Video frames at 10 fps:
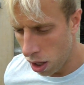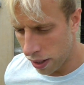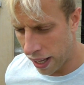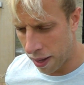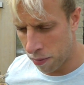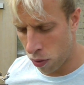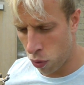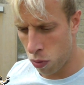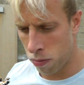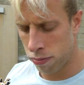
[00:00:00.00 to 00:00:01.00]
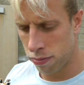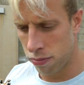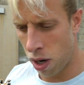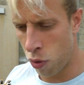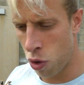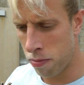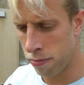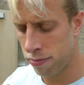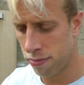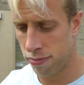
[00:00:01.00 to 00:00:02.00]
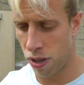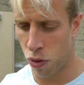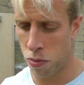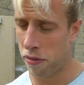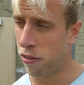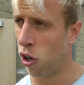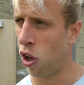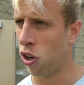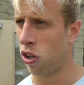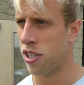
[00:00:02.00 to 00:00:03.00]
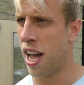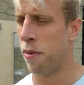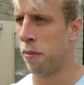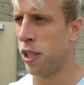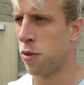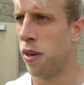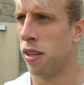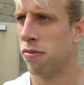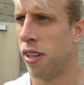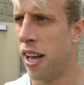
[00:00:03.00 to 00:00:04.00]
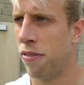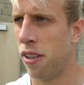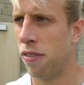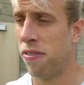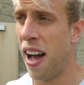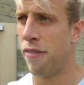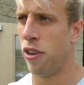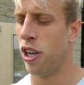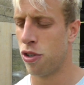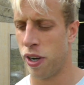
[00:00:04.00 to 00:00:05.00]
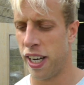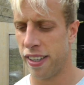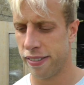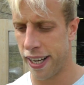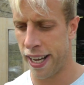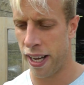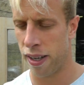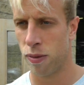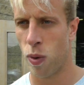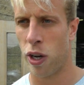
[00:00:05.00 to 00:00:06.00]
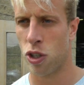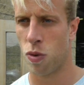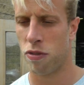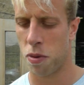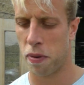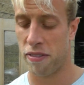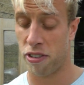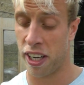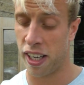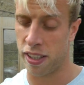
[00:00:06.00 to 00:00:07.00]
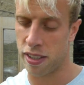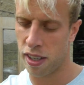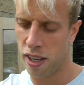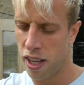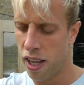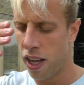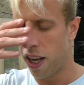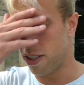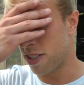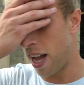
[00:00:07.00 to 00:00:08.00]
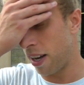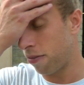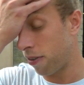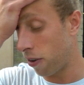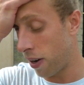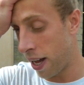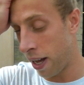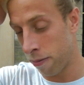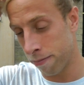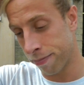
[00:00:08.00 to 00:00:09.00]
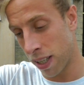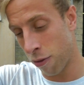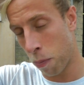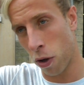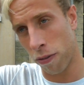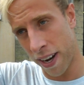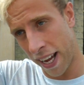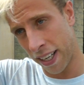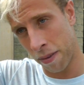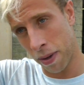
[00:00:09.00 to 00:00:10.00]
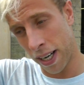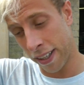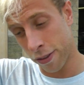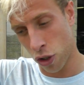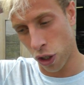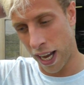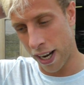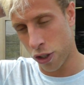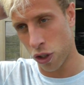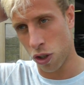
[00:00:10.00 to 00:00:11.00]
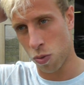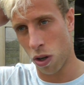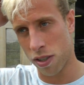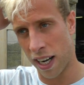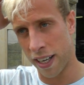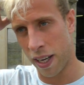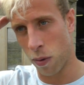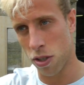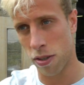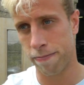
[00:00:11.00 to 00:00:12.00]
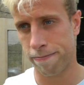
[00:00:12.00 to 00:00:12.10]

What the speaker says: Yeah, my roomie for a long time at Middlesbrough, for 5 years really. Went on to obviously play for England and signed for Liverpool for 19 million, so it kind of shows what talent he was.